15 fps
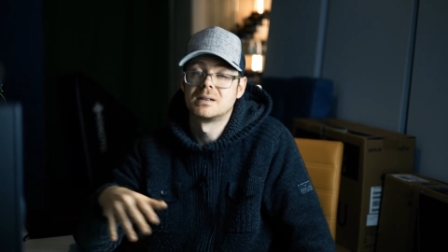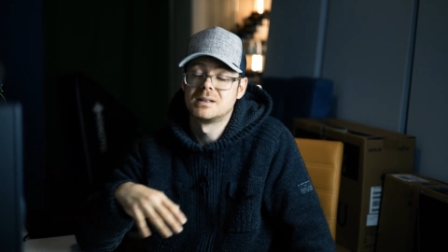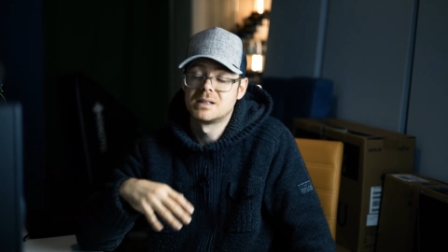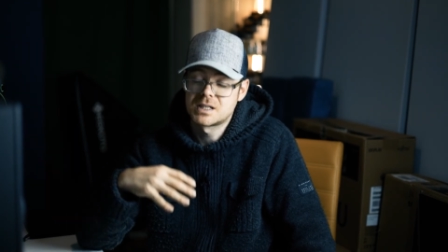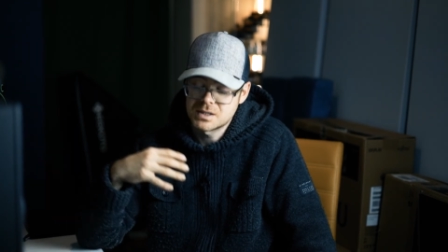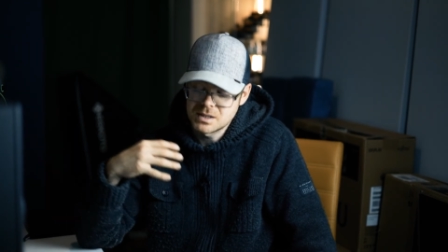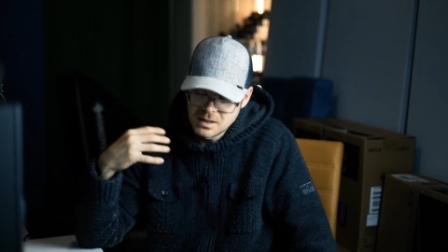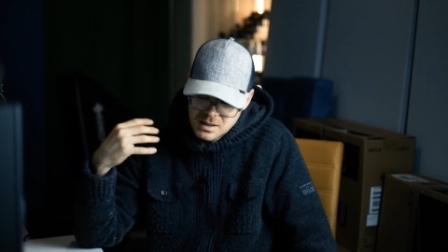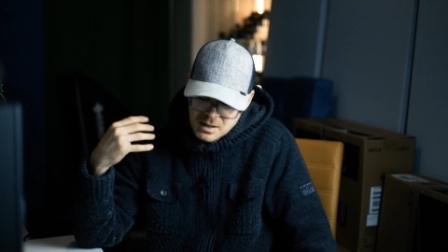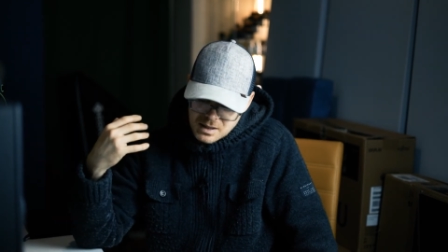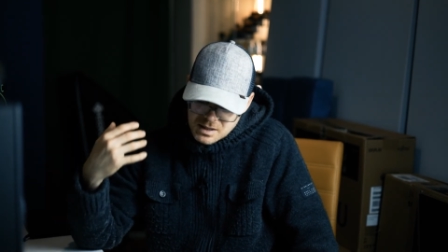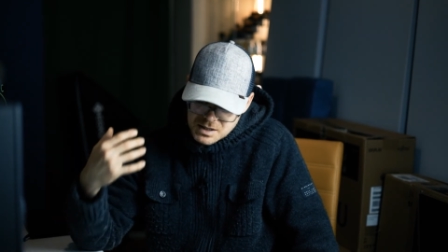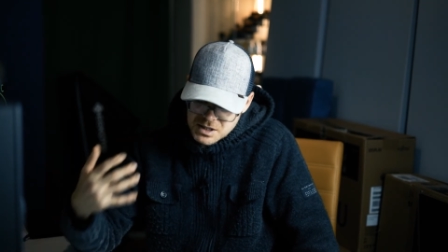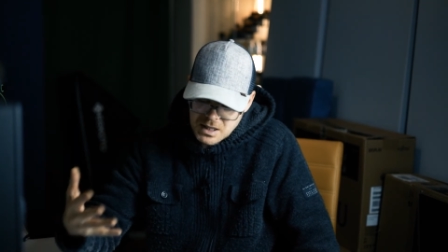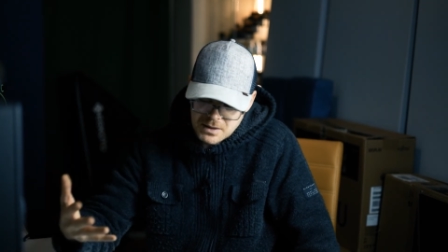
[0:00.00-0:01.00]
And this
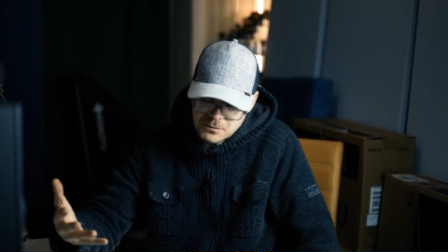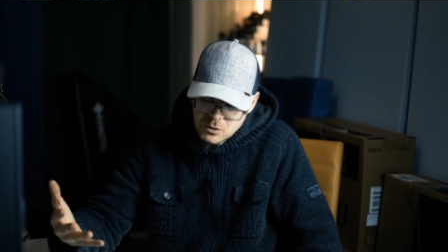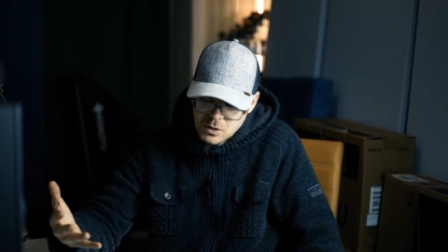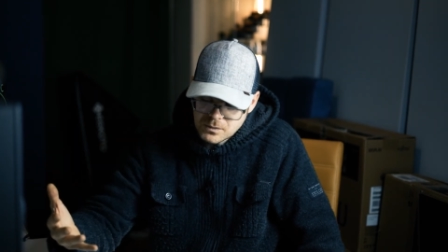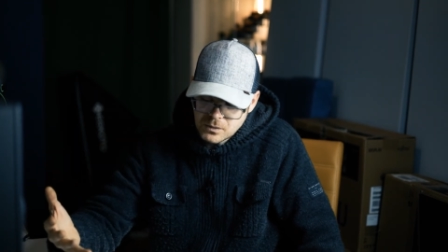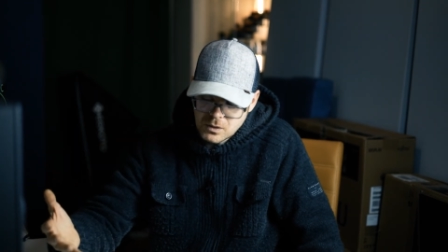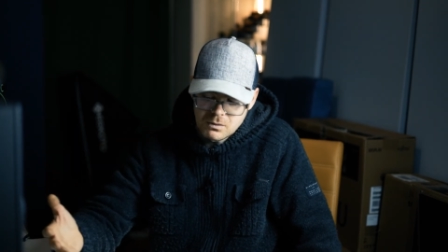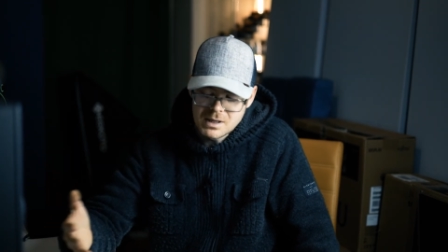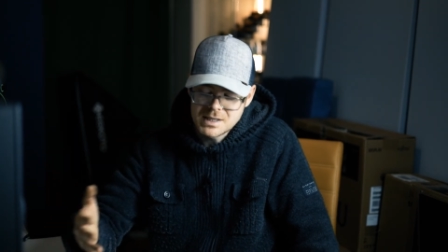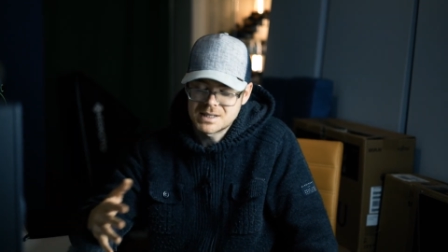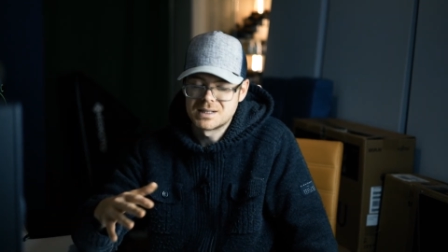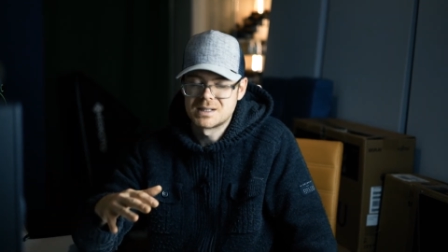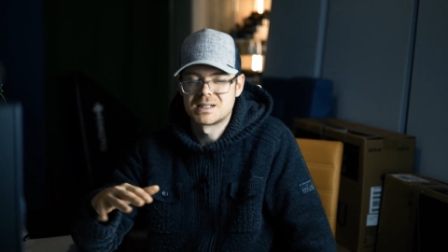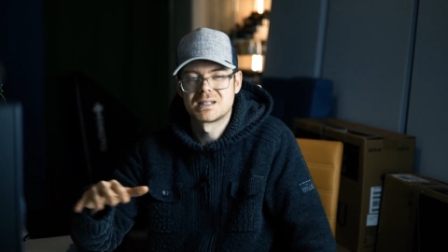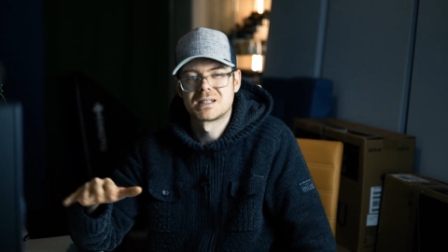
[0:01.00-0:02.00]
Saffron
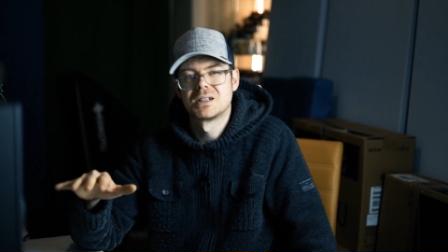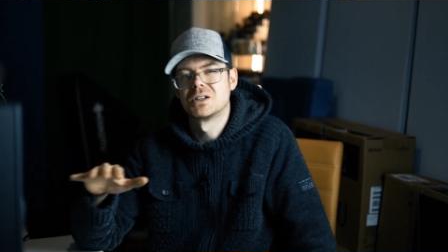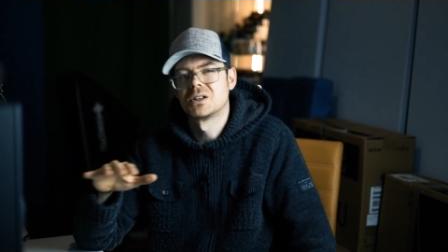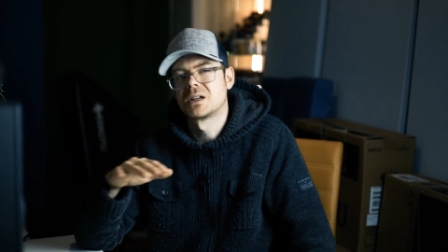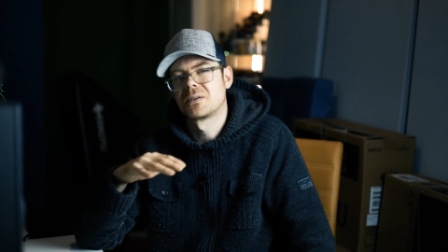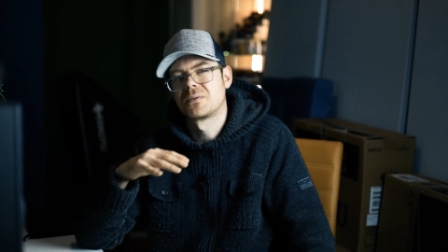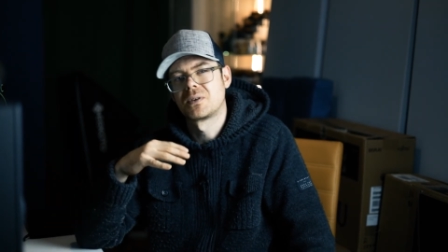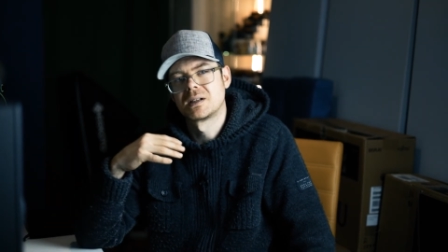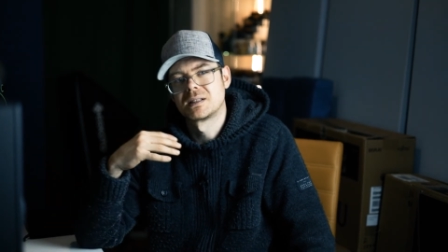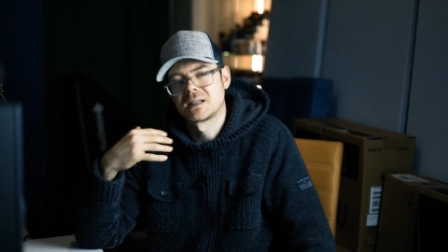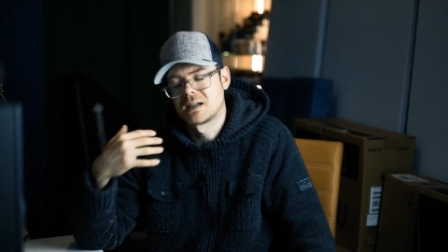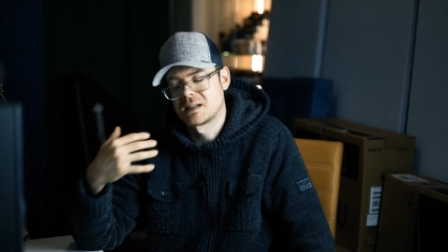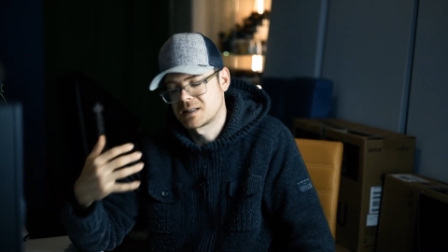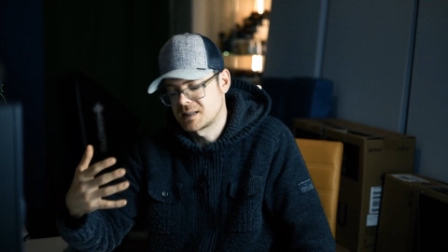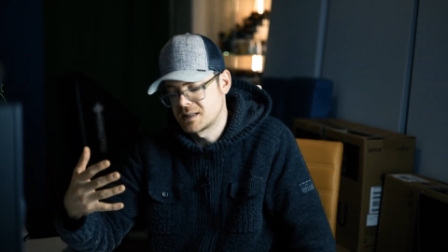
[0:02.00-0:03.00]
Fluorescence is another
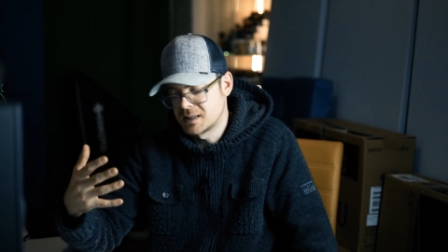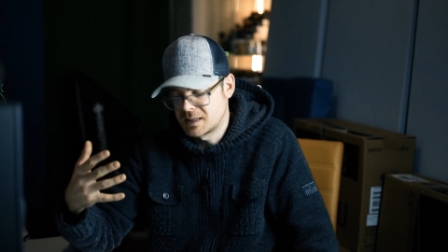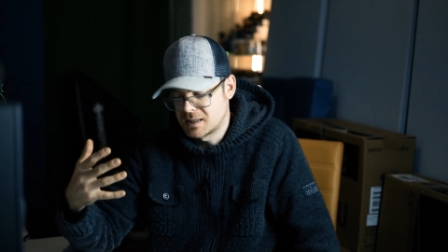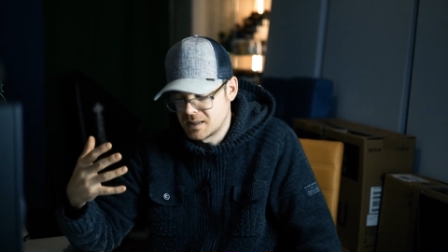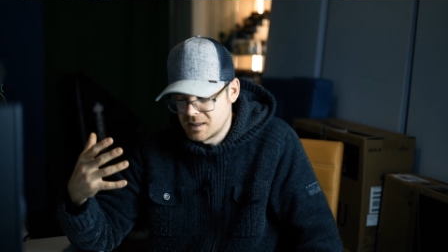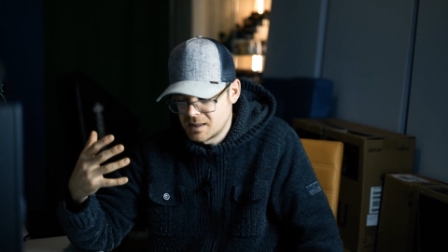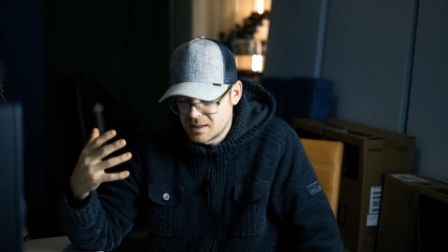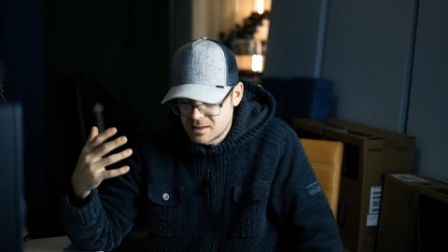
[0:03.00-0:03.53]
fantastic